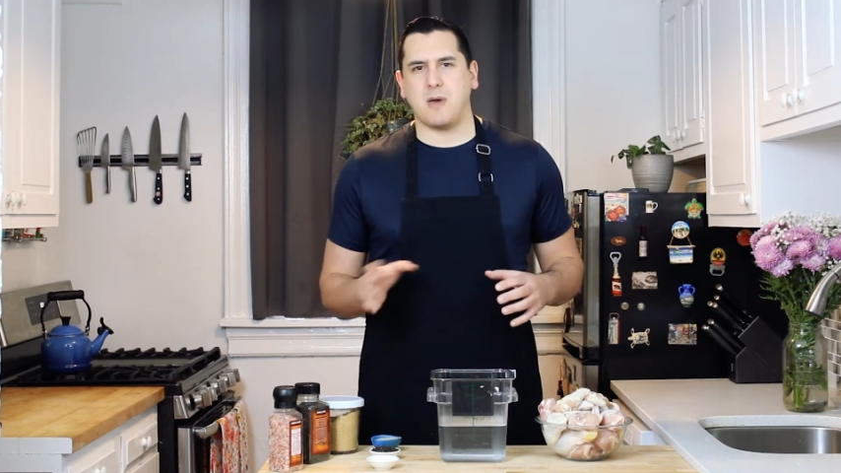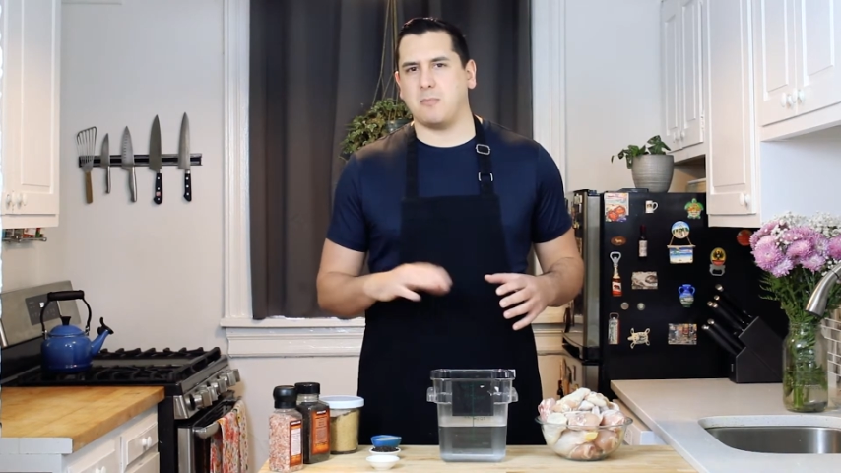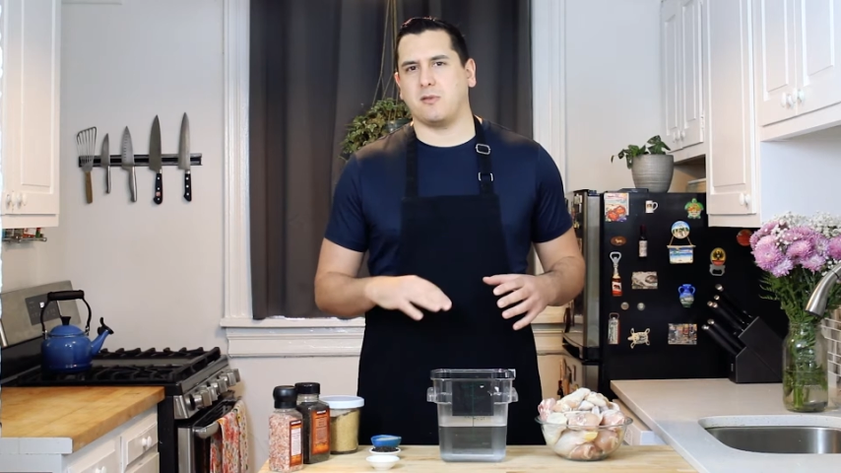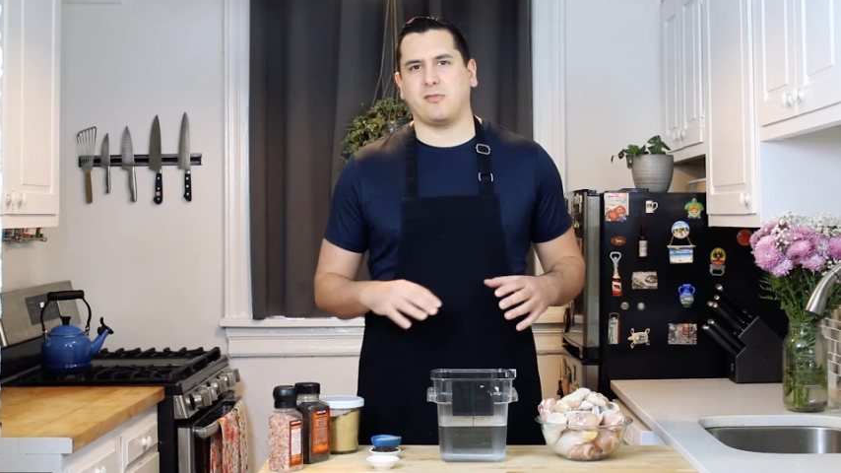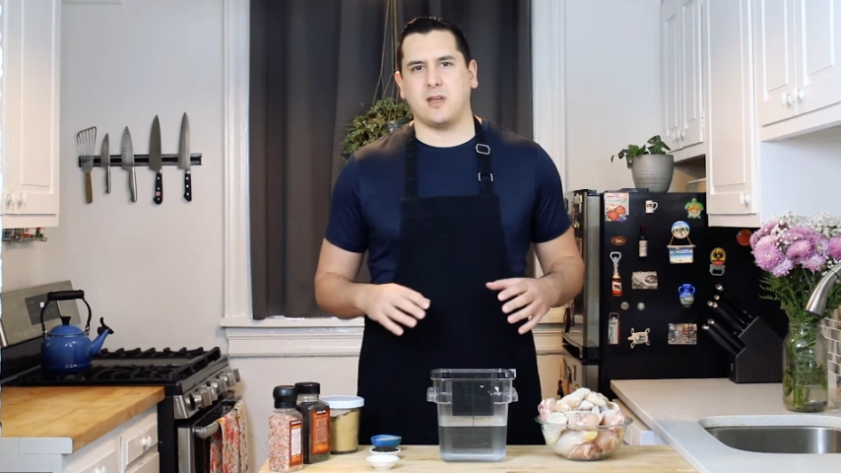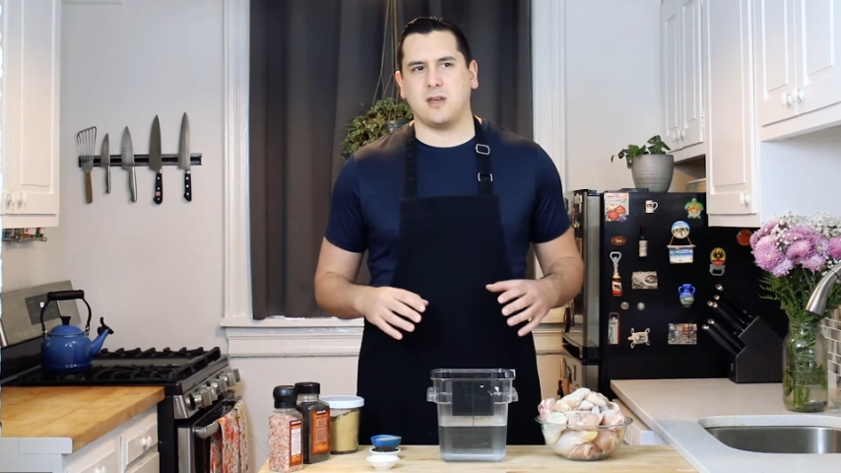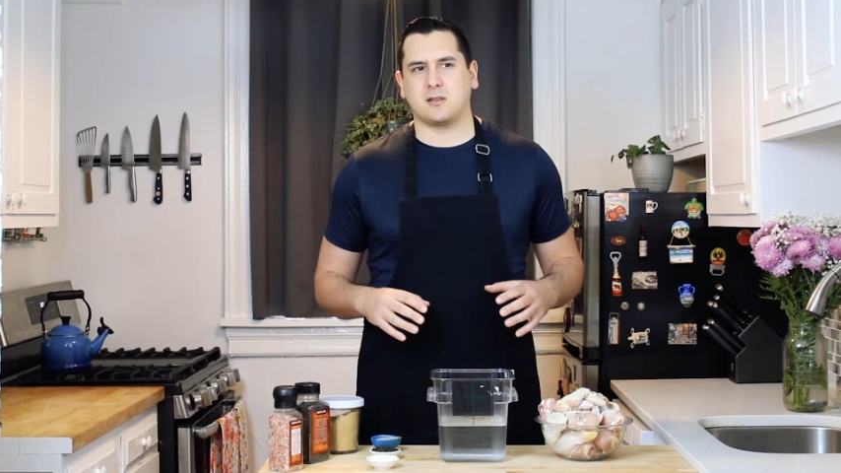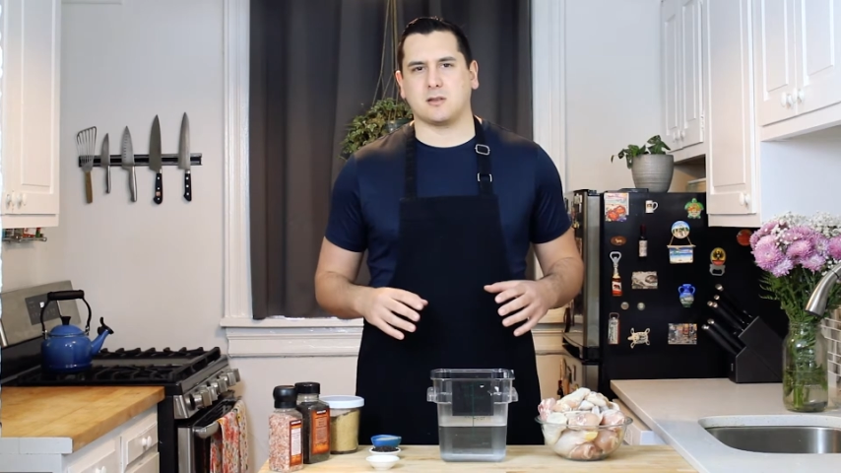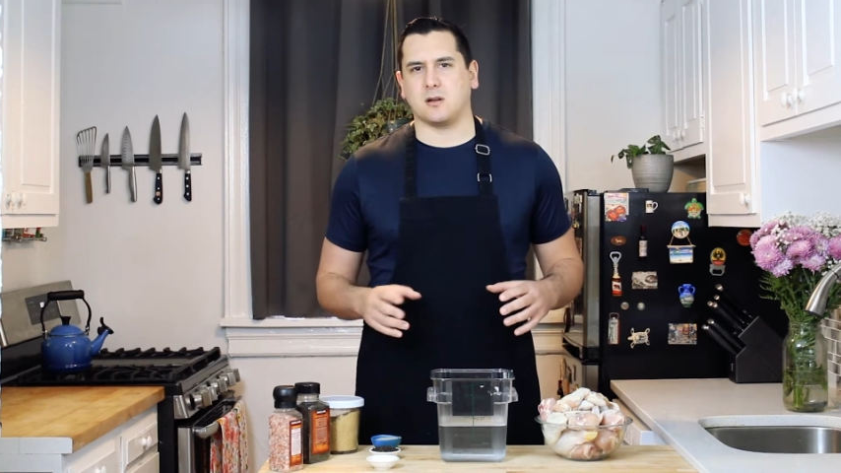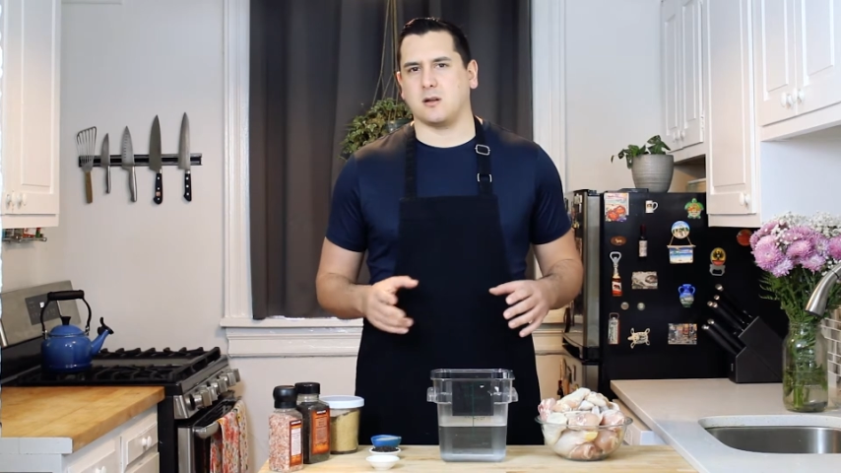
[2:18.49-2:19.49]
pepper
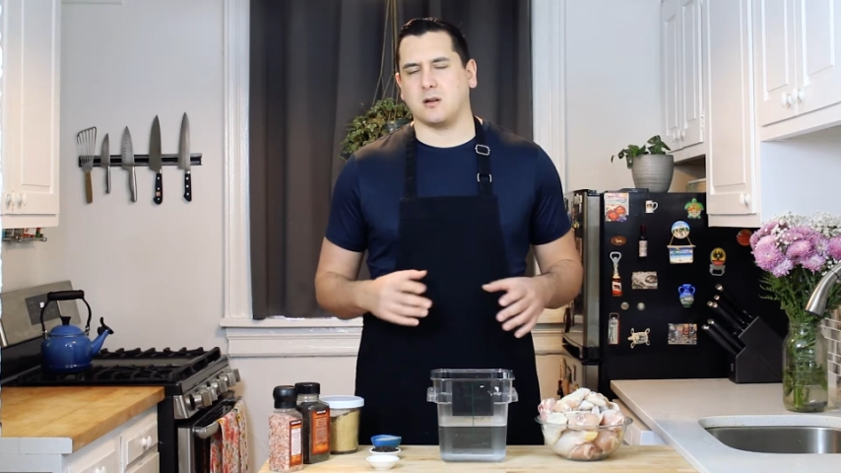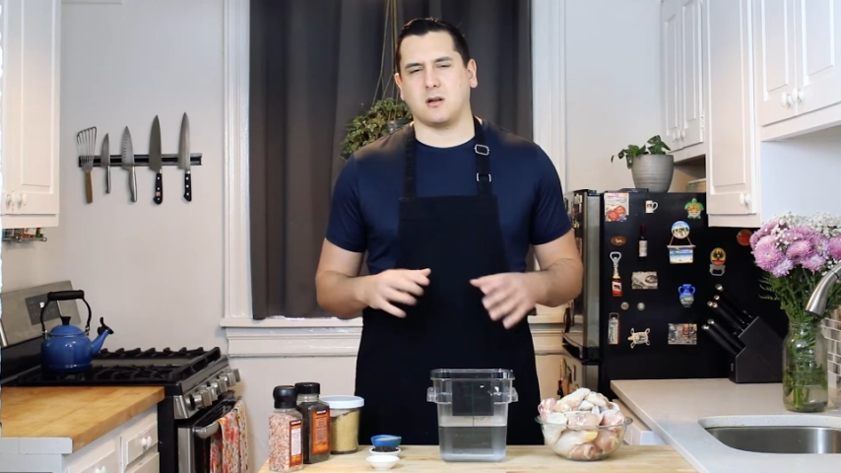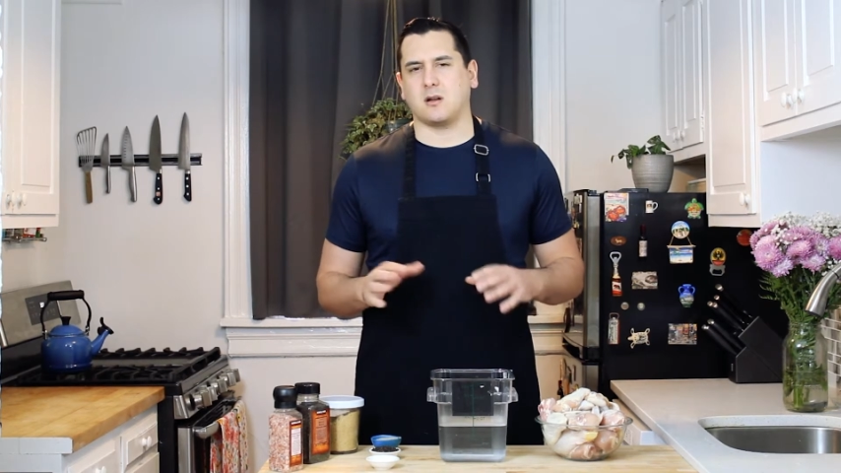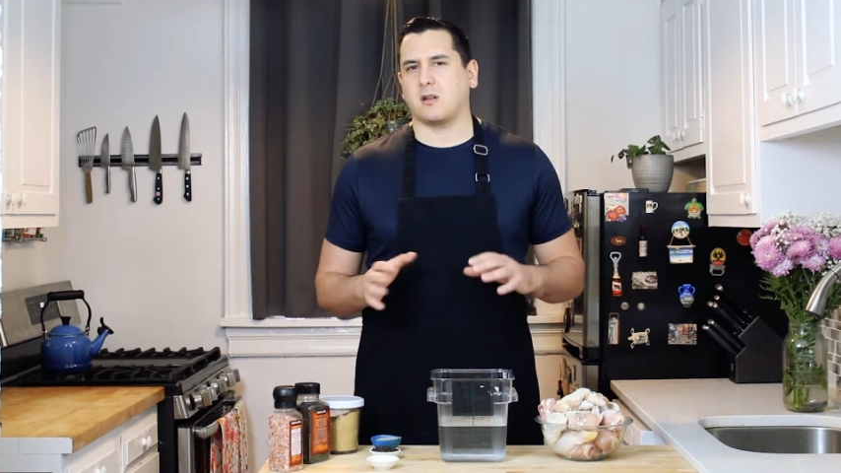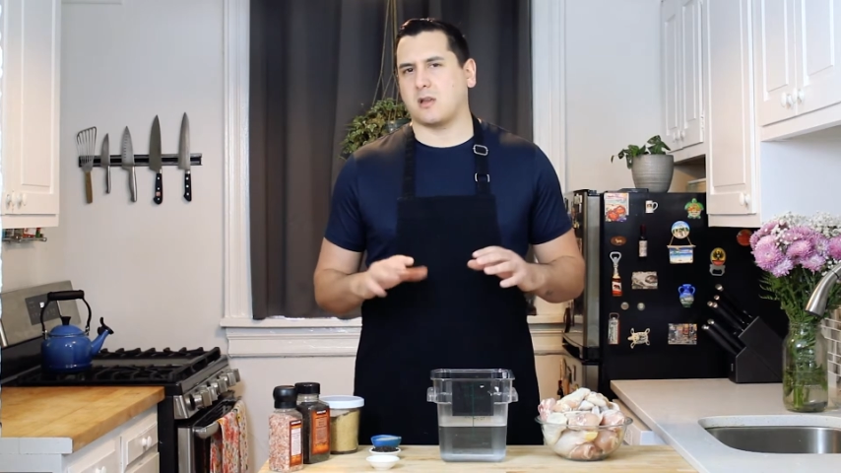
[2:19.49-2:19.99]
flakes or a